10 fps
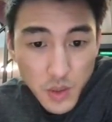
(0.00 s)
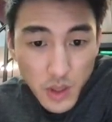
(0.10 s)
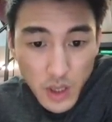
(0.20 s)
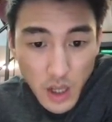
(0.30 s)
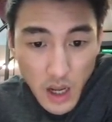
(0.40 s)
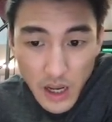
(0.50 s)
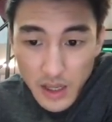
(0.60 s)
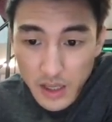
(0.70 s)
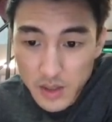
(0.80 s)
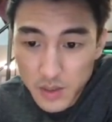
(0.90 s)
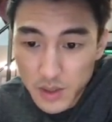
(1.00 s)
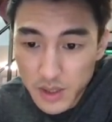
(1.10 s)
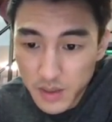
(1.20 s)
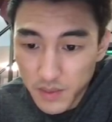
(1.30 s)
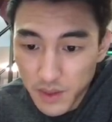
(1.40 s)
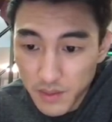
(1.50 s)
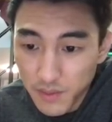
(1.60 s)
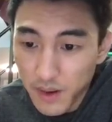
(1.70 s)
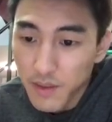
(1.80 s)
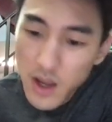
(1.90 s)
are gone, next one,
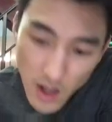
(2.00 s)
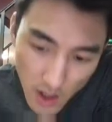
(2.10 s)
735.